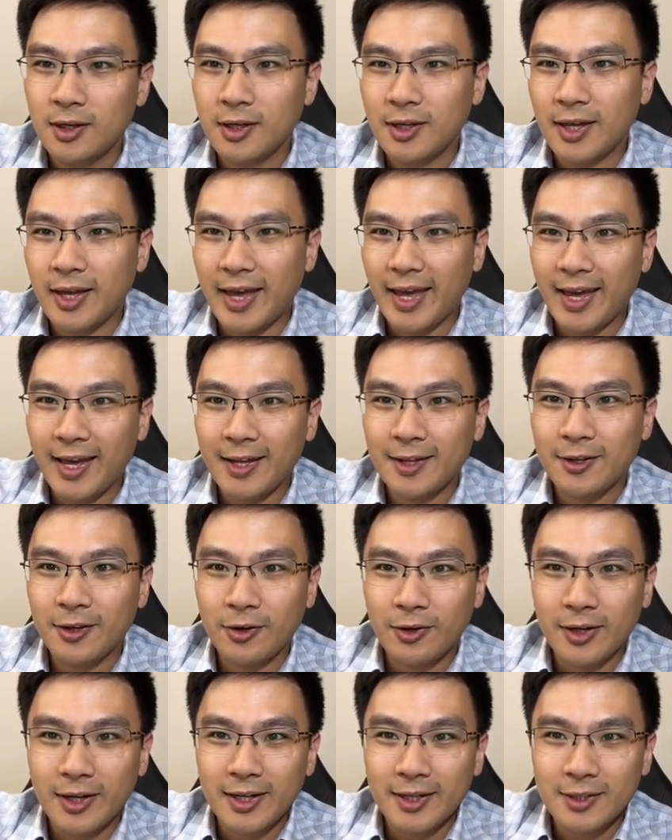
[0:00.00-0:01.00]
And there
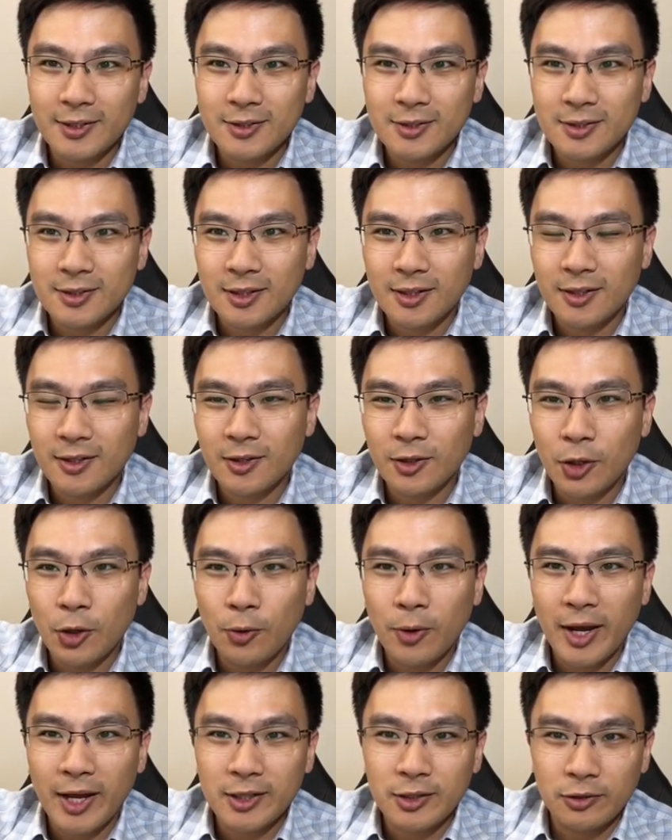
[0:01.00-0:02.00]
is no
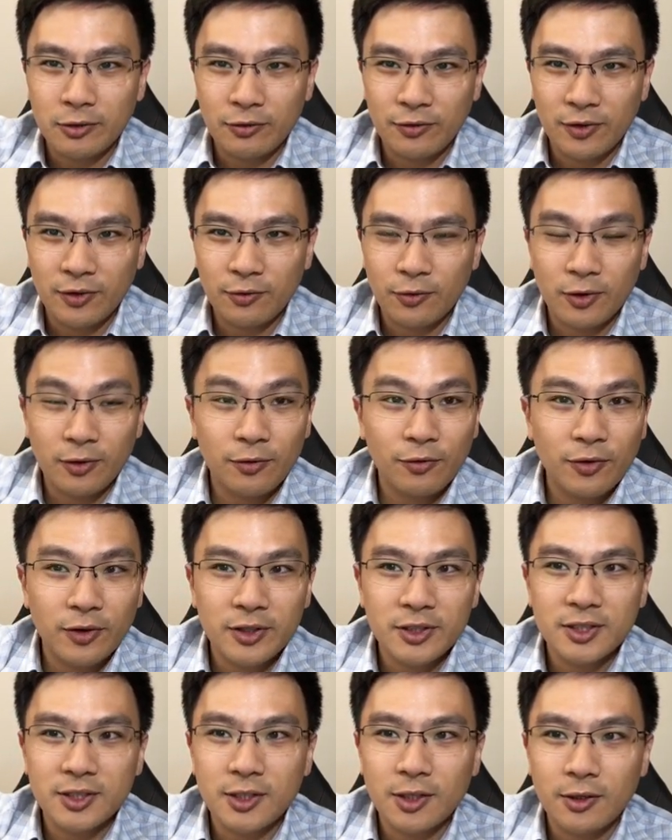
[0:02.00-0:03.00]
annual fee for the first
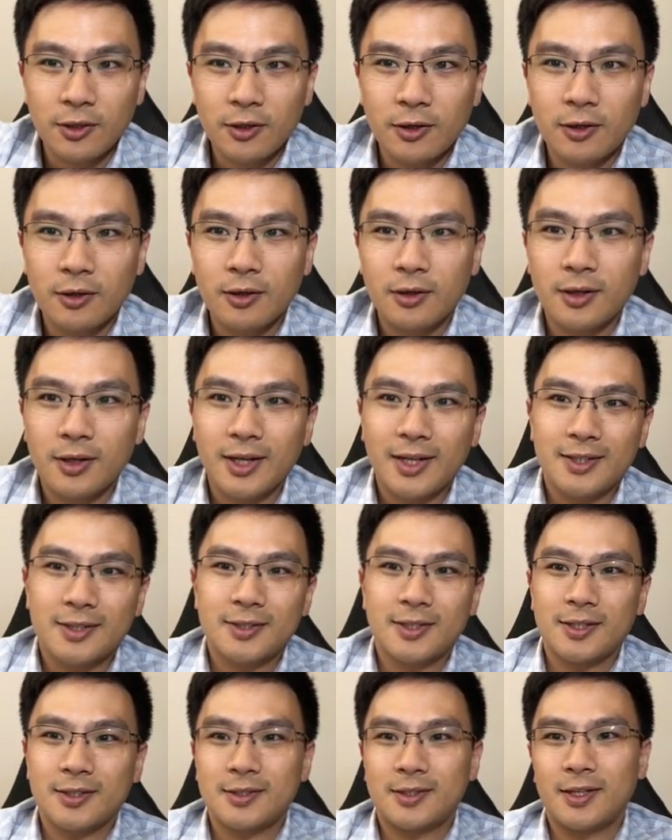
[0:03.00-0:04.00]
year. It
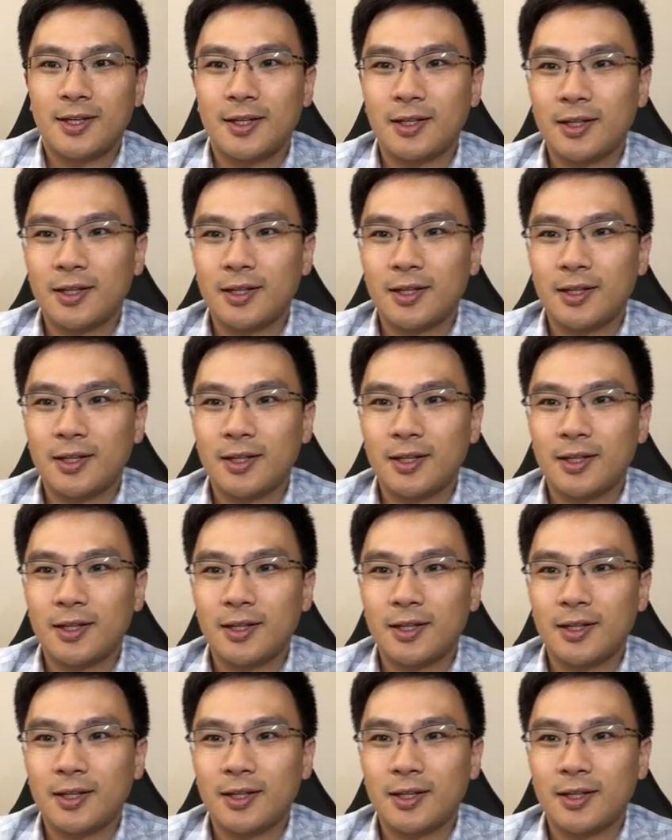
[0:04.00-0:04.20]
says that the